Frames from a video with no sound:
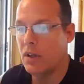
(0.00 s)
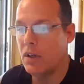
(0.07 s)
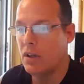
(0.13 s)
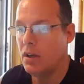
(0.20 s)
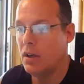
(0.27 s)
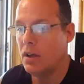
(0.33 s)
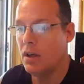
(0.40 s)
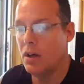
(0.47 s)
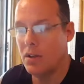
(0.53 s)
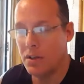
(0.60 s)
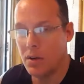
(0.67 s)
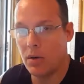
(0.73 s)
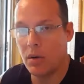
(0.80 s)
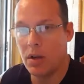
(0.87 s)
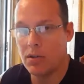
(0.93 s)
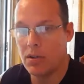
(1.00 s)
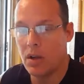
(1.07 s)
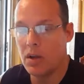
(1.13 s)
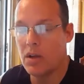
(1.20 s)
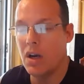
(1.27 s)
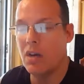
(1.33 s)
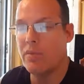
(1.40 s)
On
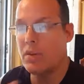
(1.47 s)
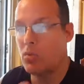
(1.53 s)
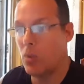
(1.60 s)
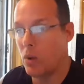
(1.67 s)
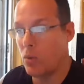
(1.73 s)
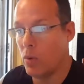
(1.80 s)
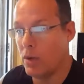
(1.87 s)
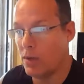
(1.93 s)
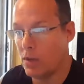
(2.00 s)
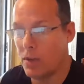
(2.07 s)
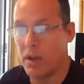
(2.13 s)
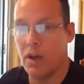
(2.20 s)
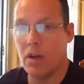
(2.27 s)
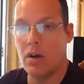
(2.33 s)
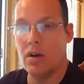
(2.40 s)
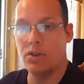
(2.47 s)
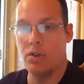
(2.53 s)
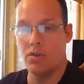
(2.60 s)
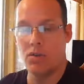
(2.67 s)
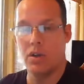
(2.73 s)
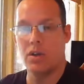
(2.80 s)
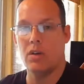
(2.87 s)
darrellawson.com. And when you're there,
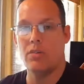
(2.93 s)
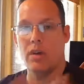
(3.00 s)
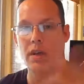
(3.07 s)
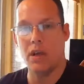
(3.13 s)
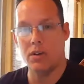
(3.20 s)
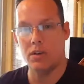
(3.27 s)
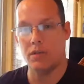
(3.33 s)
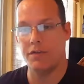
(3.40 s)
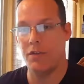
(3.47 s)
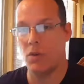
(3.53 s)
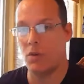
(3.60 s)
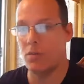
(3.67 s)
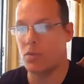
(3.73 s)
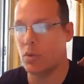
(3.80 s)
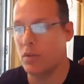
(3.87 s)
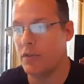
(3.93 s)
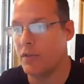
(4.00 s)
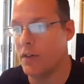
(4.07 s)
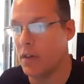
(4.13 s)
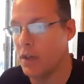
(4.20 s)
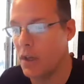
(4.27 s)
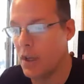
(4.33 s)
also check out my other forms
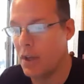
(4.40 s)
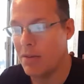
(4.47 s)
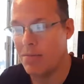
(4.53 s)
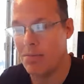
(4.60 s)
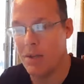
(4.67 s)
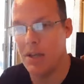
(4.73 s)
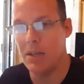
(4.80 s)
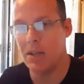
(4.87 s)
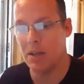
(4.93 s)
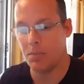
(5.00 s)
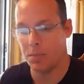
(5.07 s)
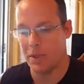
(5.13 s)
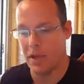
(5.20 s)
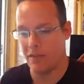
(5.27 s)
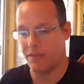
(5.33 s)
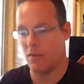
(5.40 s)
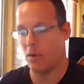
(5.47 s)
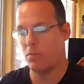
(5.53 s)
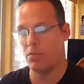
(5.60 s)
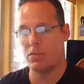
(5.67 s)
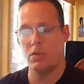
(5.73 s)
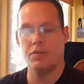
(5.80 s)
of media
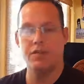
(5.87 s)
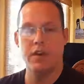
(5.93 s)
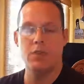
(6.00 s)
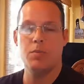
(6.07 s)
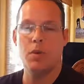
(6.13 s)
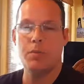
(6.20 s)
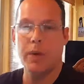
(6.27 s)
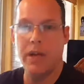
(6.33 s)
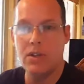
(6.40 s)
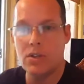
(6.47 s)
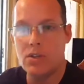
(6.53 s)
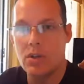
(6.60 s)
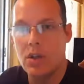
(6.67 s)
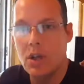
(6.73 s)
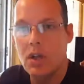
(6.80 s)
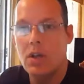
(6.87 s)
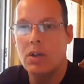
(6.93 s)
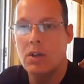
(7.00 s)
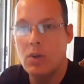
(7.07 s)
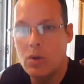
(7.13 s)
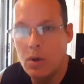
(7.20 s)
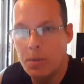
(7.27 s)
platforms, Facebook pages,
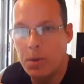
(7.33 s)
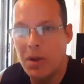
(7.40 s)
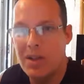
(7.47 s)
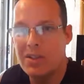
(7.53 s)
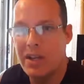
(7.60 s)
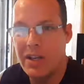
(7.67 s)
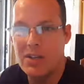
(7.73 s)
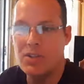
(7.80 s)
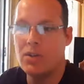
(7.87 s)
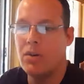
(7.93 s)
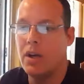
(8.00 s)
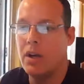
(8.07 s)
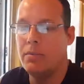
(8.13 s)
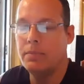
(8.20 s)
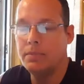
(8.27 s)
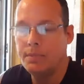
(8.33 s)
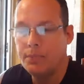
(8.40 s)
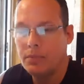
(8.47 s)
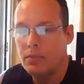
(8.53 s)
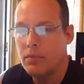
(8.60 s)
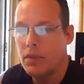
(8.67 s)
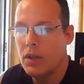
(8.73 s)
Google+, Instagram.
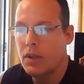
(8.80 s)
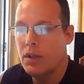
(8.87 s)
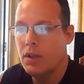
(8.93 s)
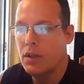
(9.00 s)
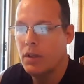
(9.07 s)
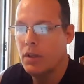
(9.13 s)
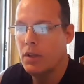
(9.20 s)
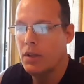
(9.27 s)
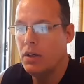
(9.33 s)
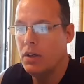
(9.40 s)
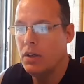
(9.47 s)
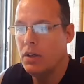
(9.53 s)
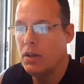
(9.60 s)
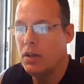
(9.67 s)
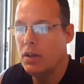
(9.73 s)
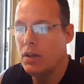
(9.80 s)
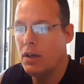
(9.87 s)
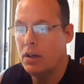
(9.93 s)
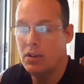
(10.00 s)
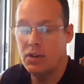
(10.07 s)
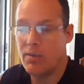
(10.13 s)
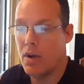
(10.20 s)

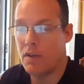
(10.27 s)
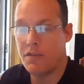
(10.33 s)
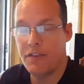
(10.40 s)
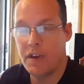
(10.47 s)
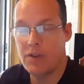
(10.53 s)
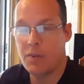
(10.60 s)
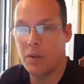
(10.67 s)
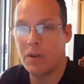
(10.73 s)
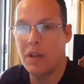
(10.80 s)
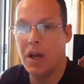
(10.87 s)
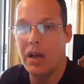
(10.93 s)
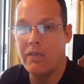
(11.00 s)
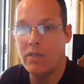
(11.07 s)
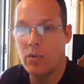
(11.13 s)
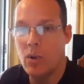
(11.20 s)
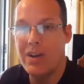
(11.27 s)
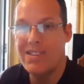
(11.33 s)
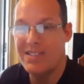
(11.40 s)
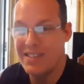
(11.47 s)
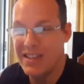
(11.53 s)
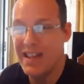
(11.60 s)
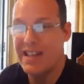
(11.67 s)
Because I'm on Facebook Live
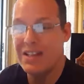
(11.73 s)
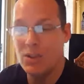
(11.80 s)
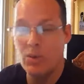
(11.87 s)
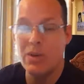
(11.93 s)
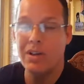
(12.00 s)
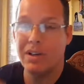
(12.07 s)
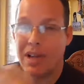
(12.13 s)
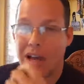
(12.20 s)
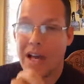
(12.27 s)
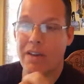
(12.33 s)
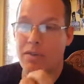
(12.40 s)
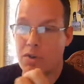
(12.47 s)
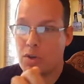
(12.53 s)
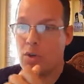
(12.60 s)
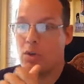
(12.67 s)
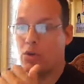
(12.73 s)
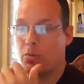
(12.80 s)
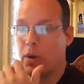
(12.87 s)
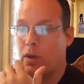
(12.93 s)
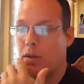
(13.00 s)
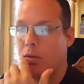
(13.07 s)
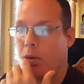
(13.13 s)
twice a day doing live shows,
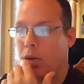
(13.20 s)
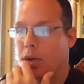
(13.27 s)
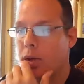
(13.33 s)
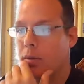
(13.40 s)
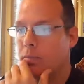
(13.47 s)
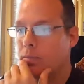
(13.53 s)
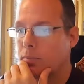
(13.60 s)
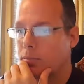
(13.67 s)
by the way. Yeah.